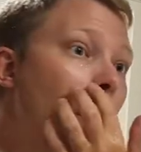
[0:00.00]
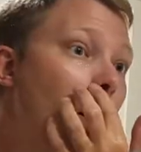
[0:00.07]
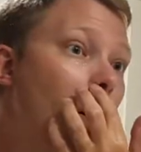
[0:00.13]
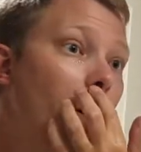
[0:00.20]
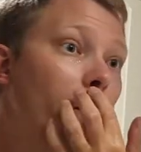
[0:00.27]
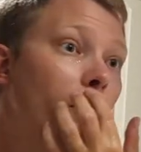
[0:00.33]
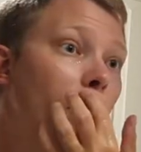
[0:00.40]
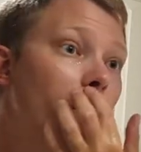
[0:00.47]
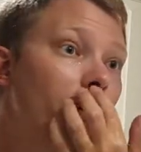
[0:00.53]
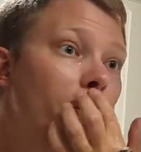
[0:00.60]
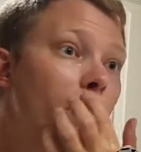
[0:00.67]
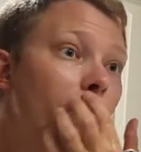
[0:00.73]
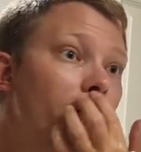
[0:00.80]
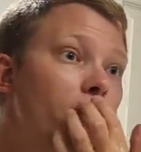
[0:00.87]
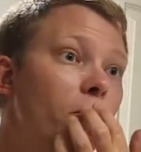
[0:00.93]
under the
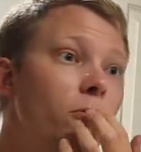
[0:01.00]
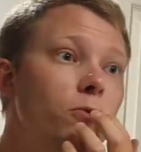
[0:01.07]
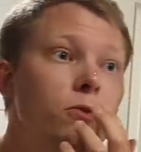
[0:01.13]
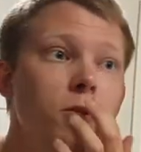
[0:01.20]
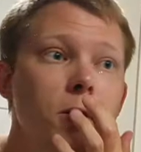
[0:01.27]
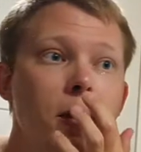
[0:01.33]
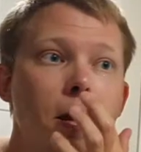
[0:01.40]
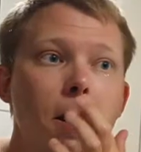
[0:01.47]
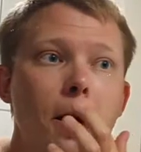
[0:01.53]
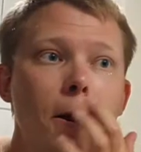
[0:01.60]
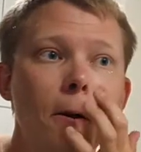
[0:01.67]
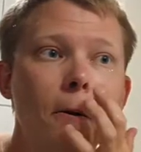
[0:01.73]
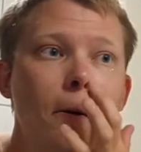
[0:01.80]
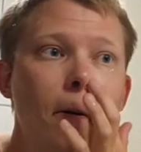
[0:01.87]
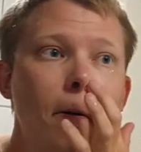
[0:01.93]
nose
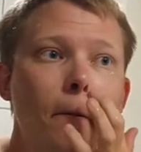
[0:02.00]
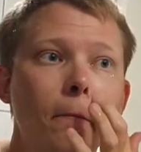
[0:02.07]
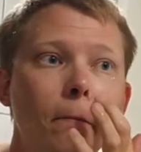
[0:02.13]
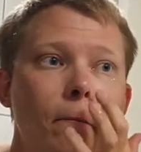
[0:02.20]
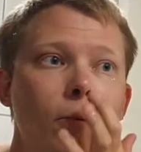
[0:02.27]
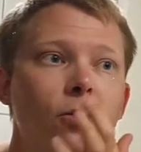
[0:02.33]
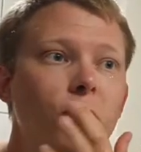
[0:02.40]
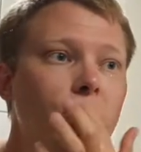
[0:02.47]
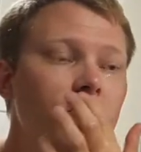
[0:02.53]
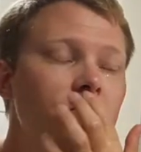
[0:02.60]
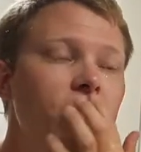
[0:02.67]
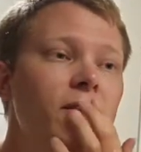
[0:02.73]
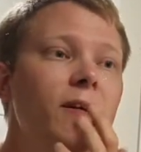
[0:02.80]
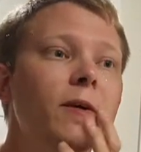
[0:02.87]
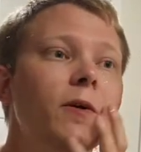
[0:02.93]
there, not
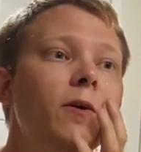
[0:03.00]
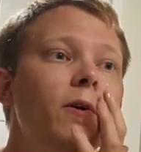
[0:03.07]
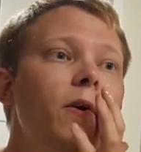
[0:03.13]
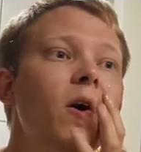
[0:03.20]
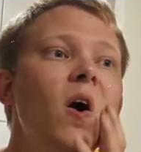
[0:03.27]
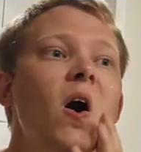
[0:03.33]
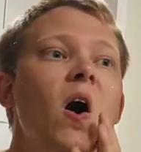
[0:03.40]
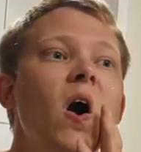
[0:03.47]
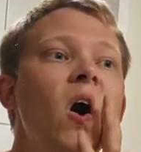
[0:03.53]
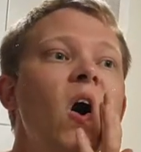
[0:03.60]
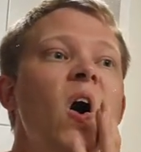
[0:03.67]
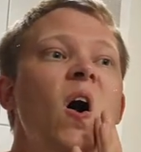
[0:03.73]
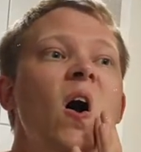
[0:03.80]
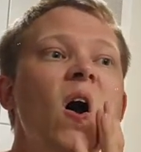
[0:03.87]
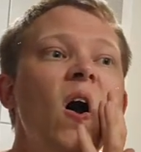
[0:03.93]
there.
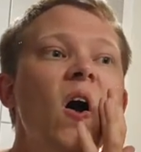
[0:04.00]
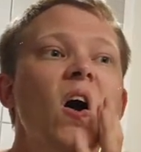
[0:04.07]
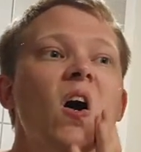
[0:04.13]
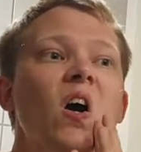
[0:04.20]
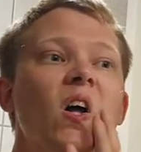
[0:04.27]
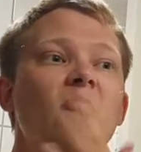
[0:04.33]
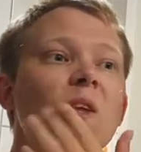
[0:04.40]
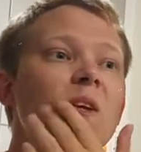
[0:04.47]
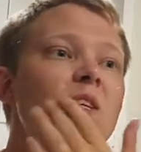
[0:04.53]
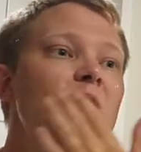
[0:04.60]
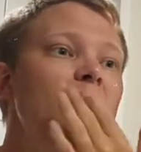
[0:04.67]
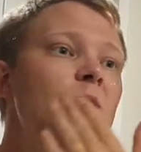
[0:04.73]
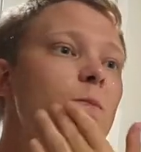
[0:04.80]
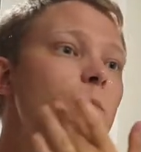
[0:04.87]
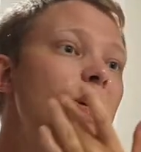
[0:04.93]
This
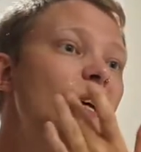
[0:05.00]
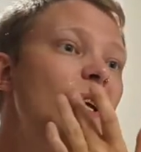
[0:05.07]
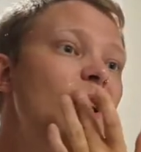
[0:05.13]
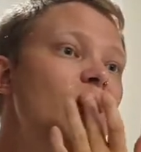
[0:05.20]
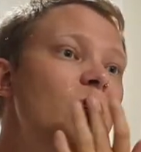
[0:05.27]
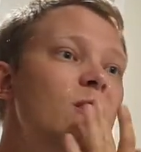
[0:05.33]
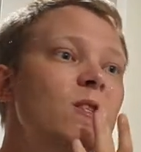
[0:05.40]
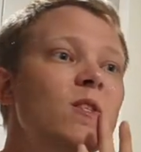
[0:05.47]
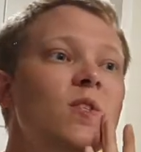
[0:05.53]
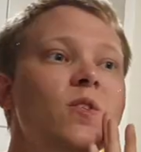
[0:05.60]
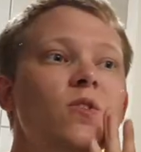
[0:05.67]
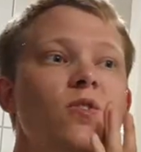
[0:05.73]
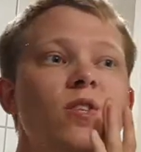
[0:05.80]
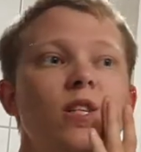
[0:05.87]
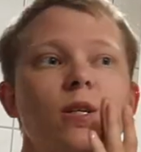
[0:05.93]
is being
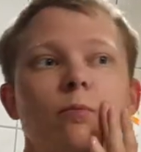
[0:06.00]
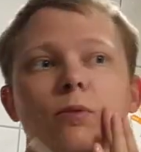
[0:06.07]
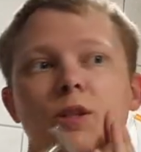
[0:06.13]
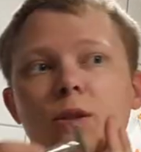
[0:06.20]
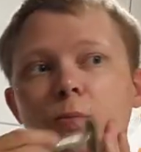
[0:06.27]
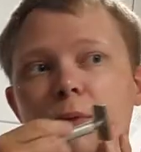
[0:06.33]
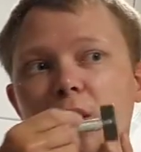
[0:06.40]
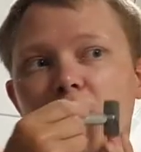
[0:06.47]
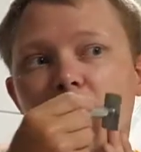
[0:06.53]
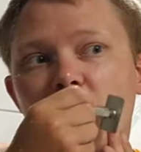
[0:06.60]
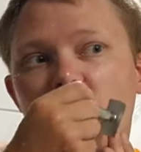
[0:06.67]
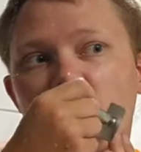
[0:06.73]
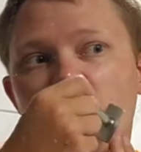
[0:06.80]
extremely picky.